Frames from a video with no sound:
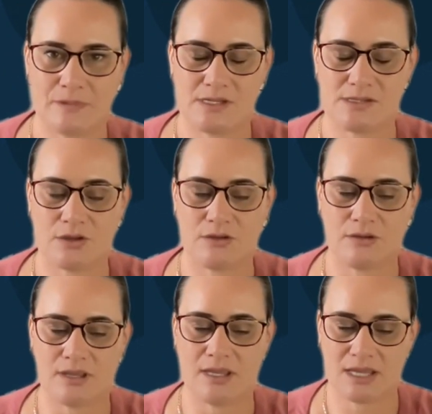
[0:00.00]
So
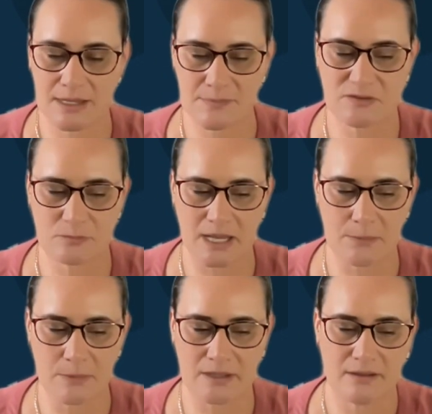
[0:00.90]
heaps of
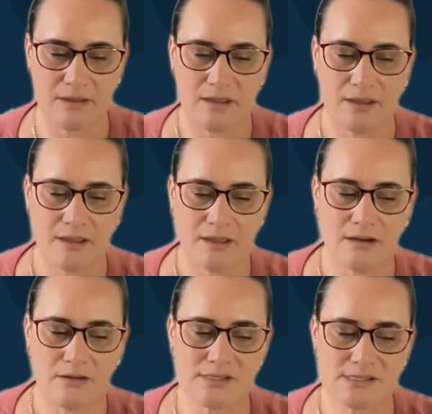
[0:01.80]
paper,
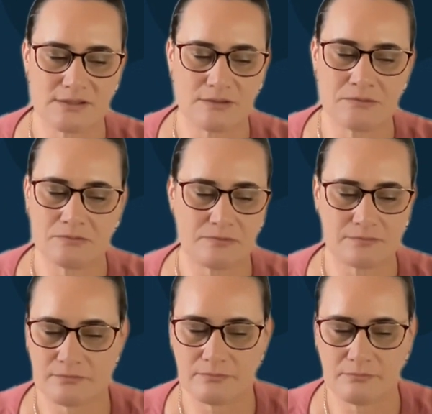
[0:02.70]
lots of
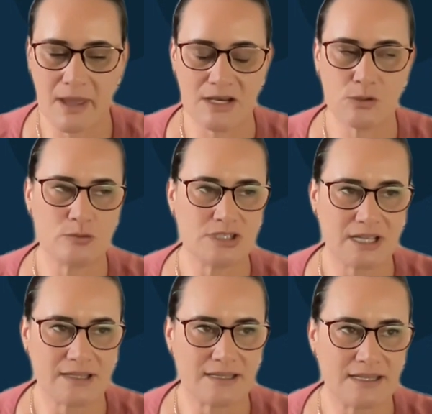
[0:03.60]
manual
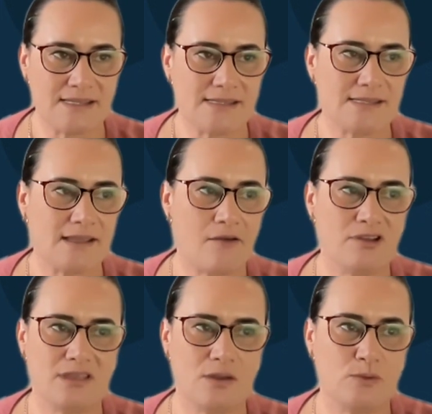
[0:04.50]
checklists,
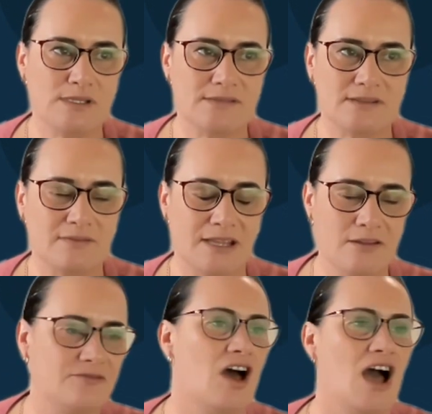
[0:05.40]
everything was in
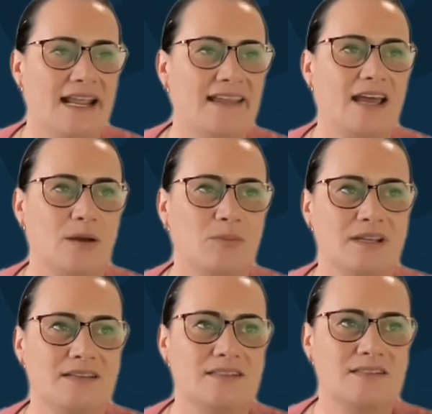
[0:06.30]
the filing
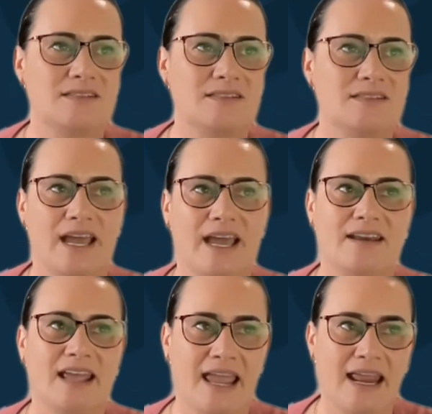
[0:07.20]
cabinet, we
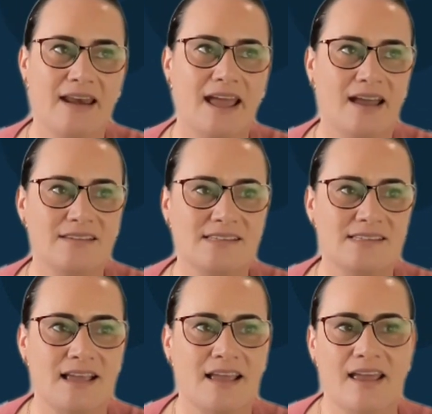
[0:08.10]
had
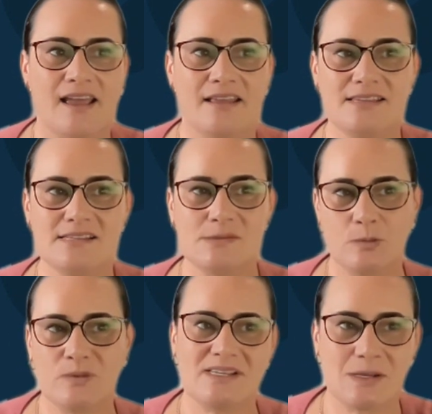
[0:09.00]
handouts. And this is
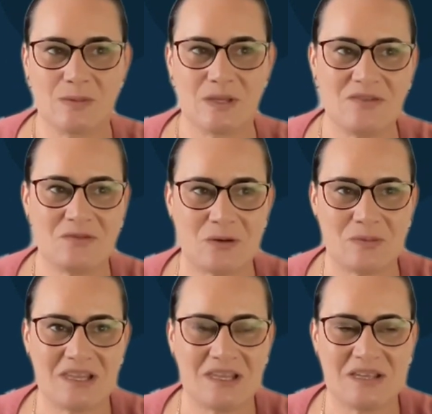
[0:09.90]
probably something
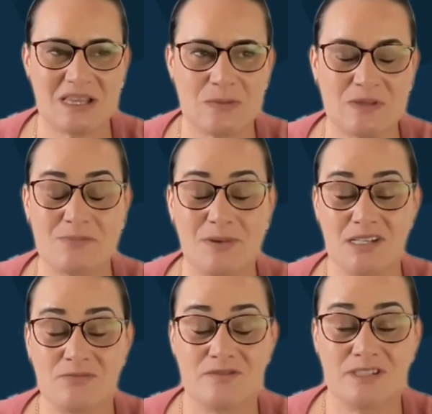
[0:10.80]
from the, the
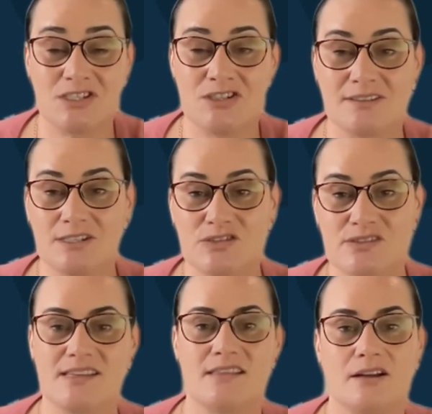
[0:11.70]
perspective of digital
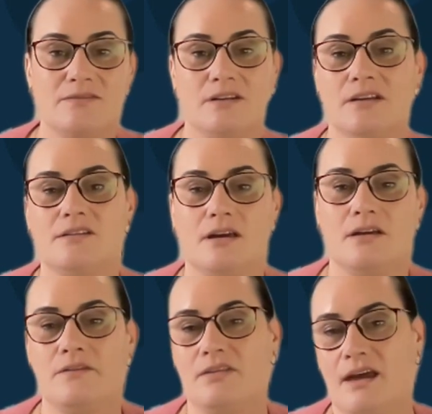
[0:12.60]
literacy that I've learned
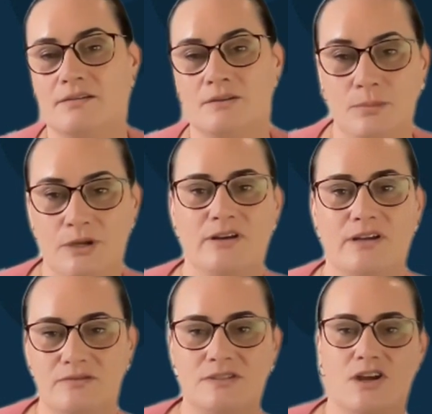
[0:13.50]
over that
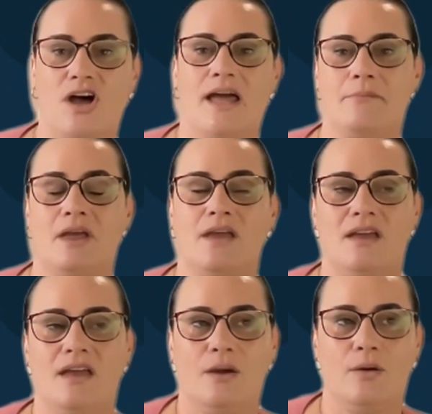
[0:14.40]
period of time.
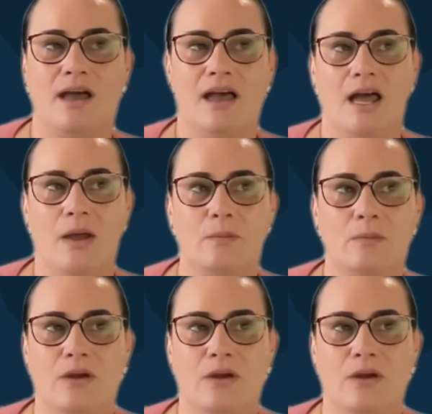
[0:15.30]
Uh,